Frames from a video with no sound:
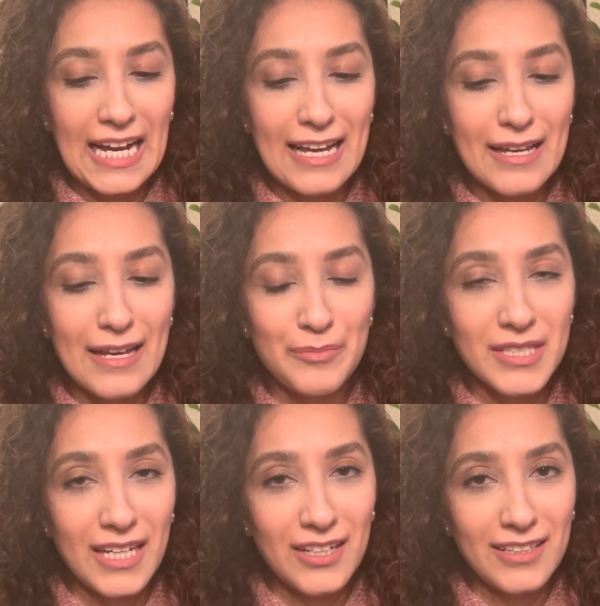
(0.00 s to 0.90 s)
am
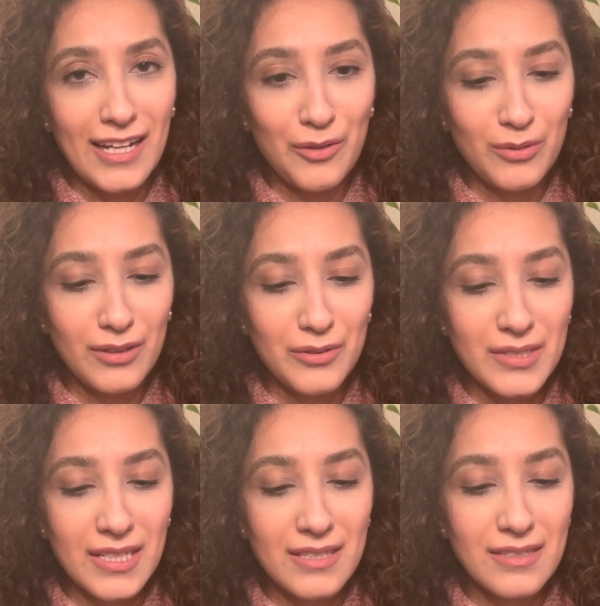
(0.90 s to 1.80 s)
scared that I will lose
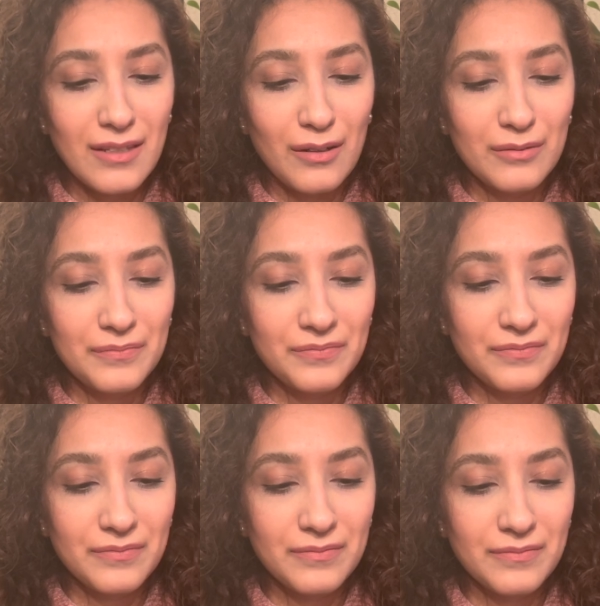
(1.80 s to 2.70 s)
it. So
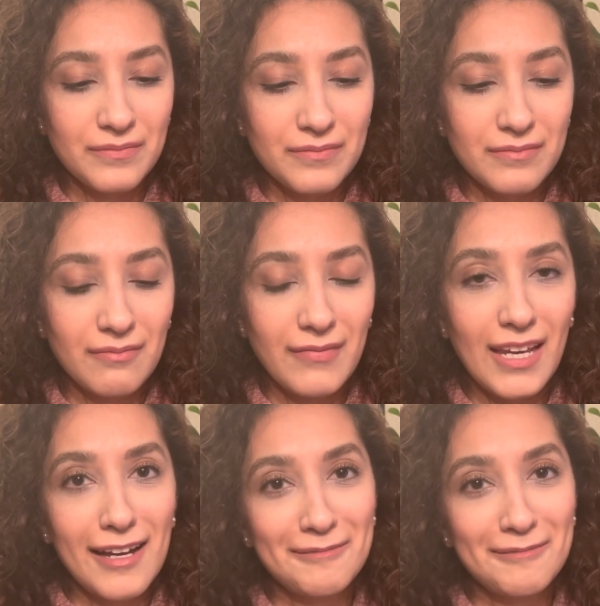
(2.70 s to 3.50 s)
yeah,